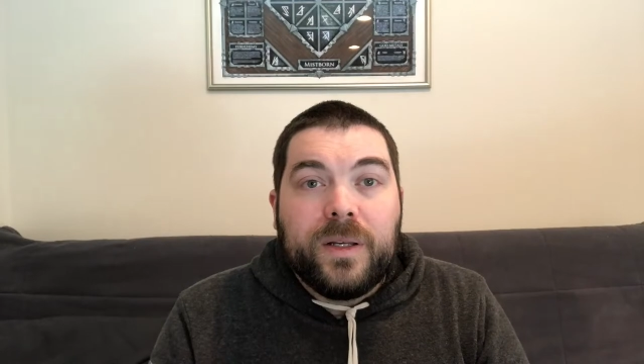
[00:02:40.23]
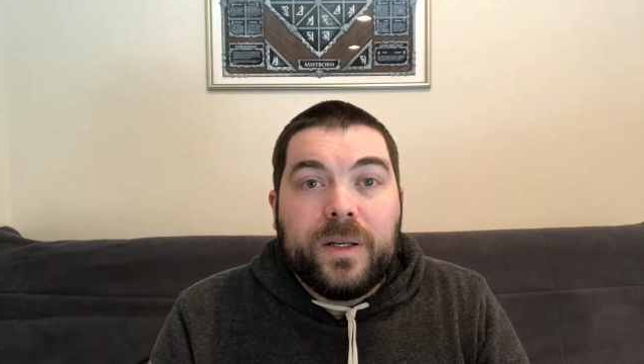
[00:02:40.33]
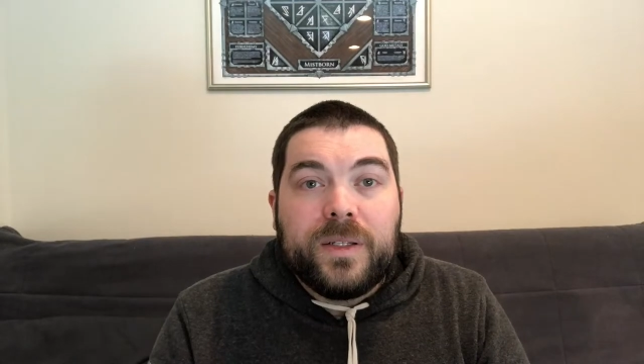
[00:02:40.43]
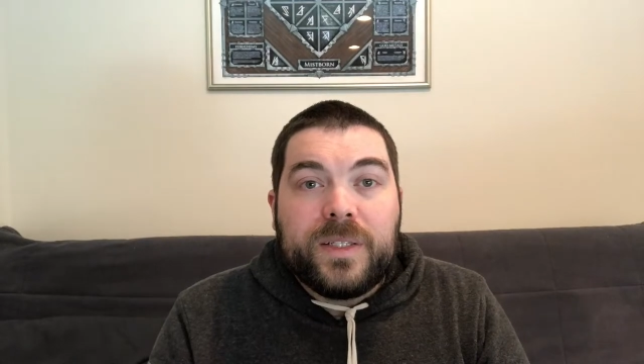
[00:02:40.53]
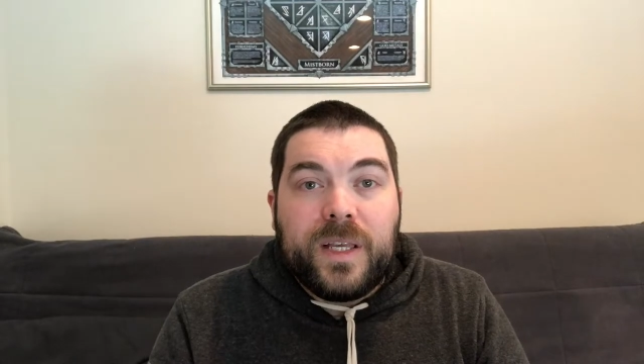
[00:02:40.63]

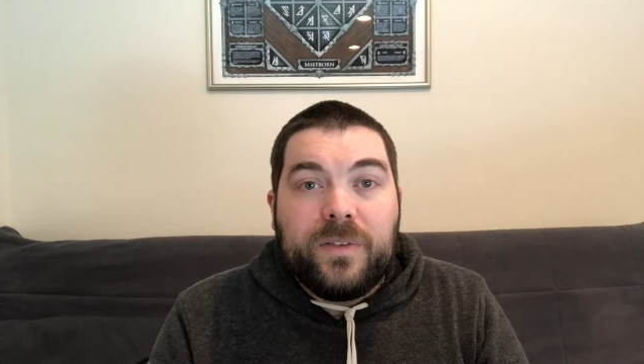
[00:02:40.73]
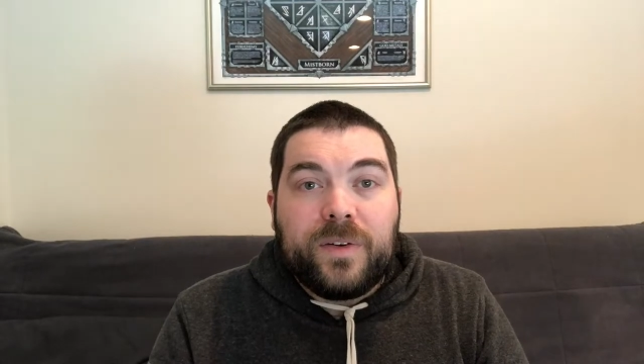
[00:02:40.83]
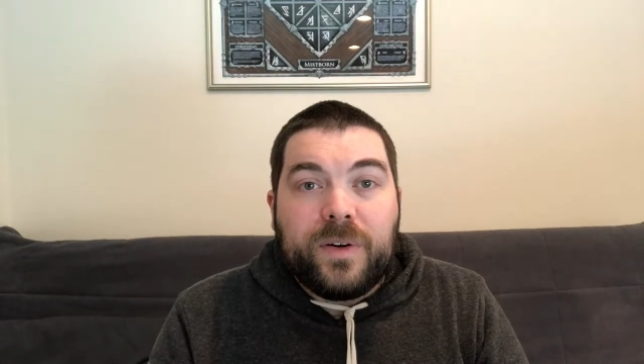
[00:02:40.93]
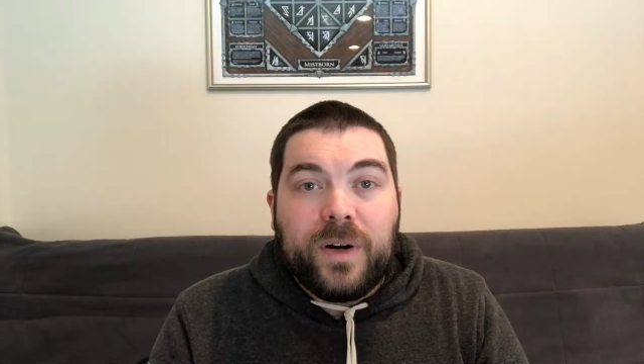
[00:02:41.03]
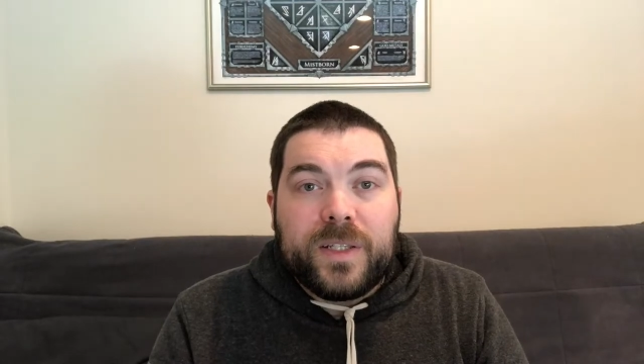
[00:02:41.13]
safe
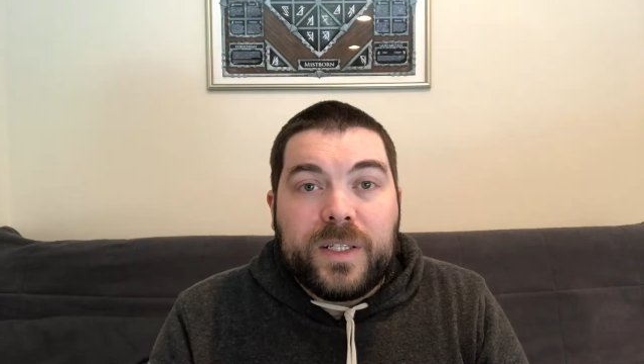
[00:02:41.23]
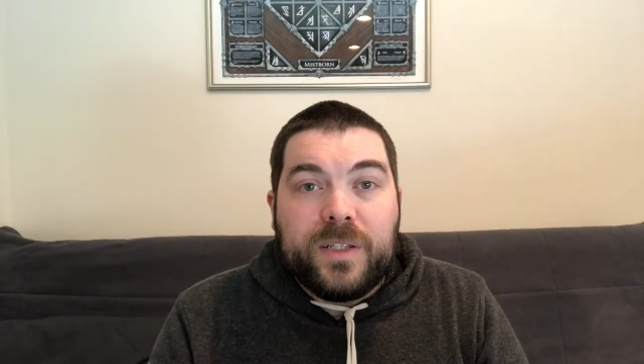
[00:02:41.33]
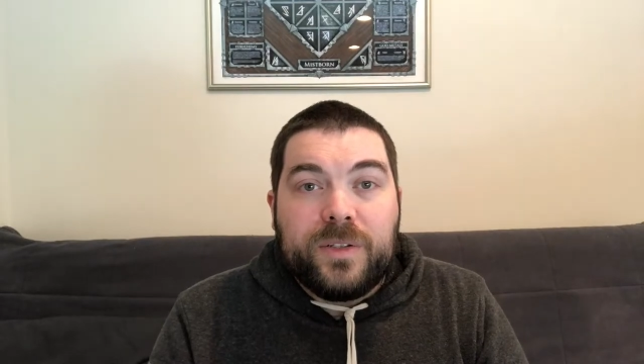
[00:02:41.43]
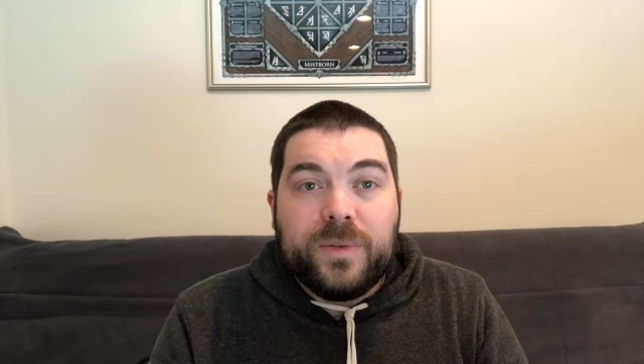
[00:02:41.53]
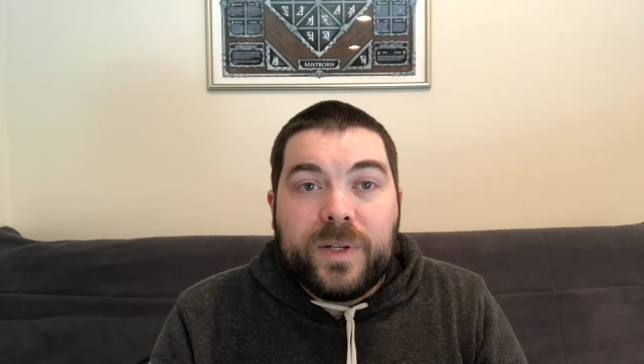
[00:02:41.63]
crossing
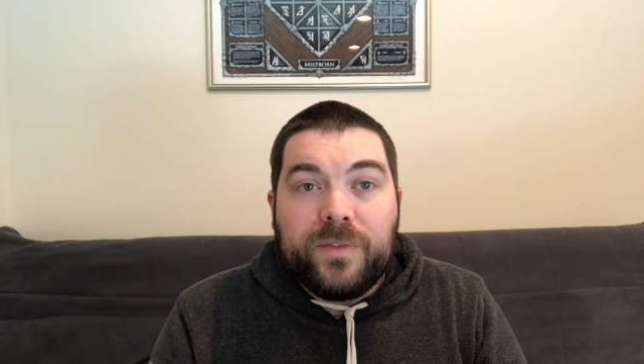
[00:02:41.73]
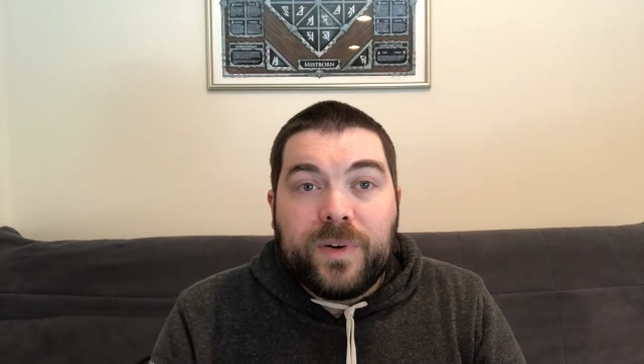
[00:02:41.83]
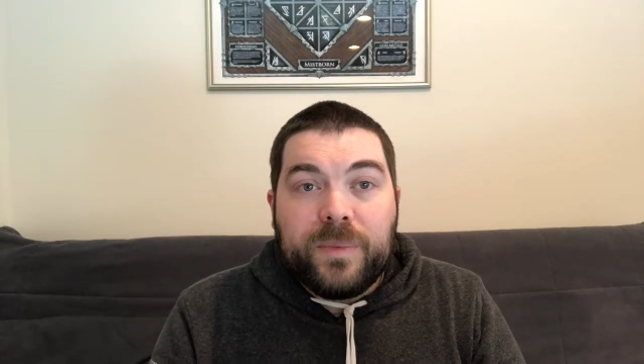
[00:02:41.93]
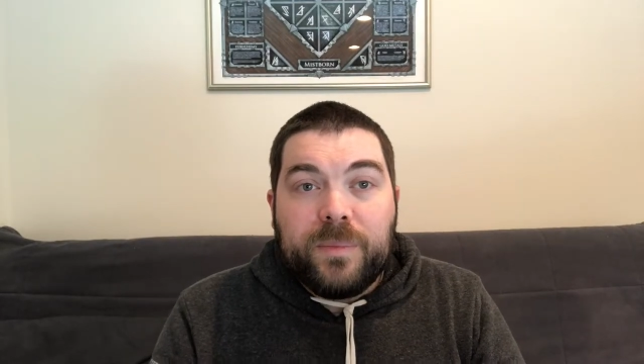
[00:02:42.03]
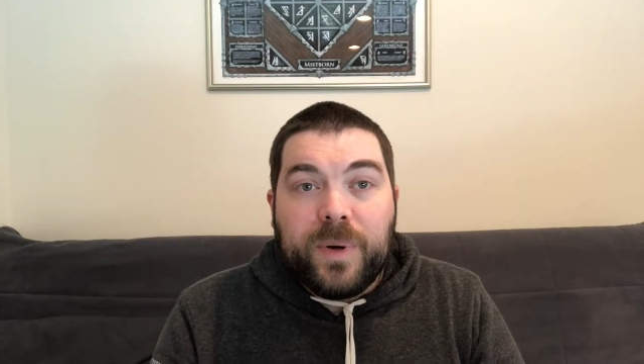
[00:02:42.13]
to and
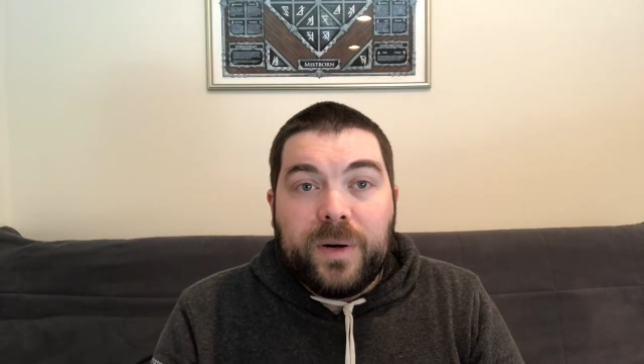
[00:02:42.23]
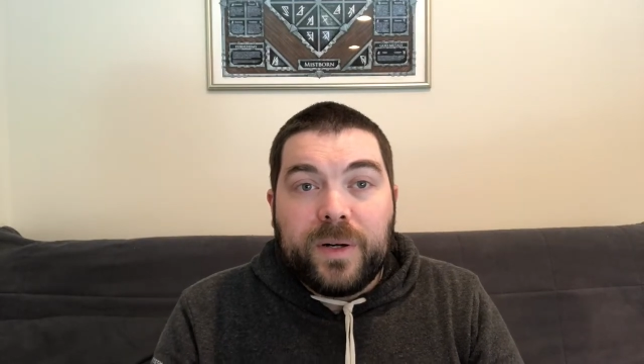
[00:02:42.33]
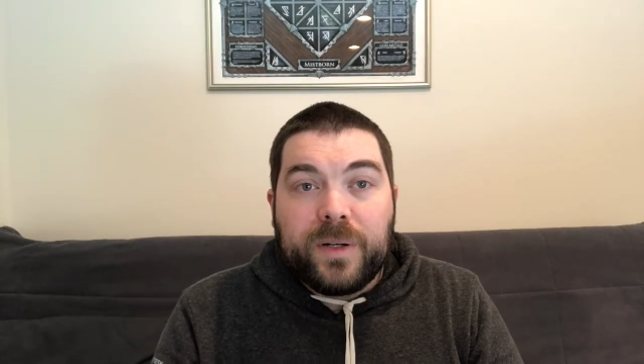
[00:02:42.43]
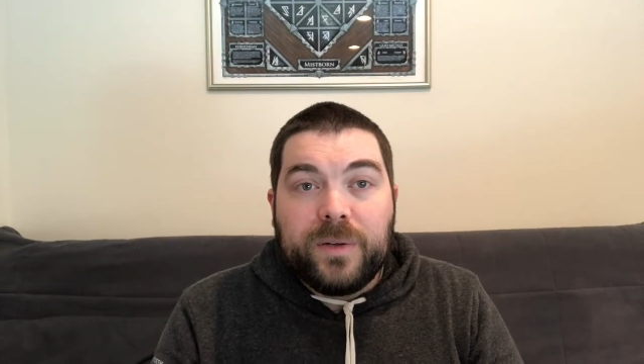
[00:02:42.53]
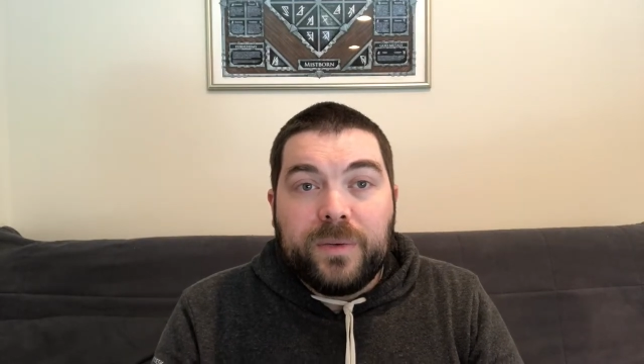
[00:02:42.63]
from the
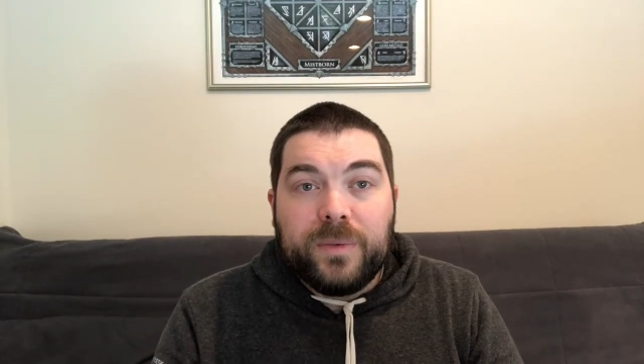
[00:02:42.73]
park